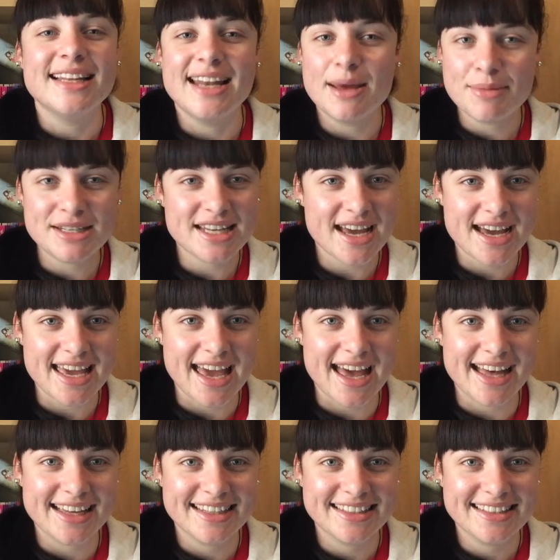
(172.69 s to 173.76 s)
Let me tell ya,
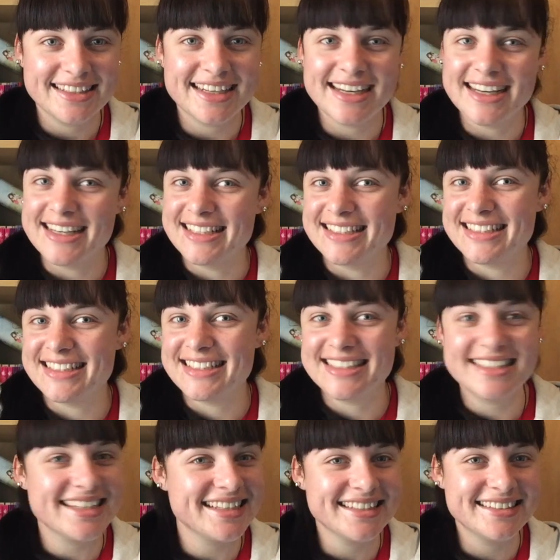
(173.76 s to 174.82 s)
I am
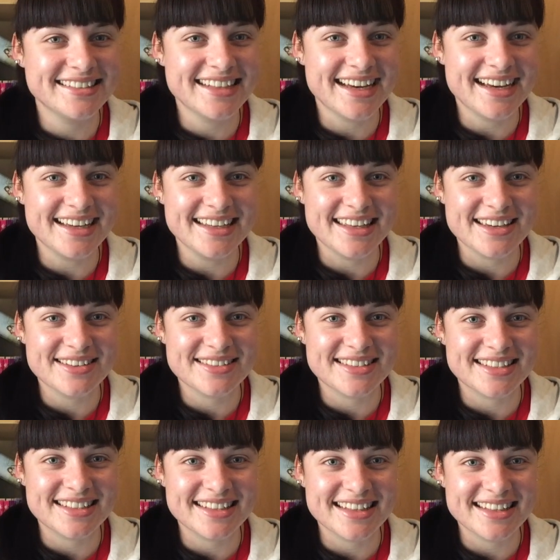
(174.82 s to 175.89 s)
still not
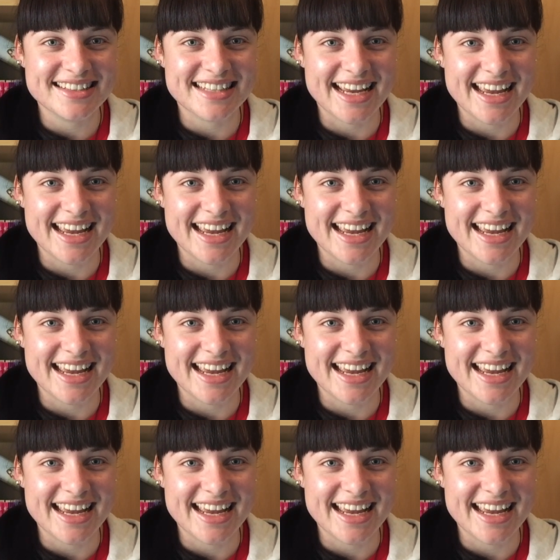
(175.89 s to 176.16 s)
used to this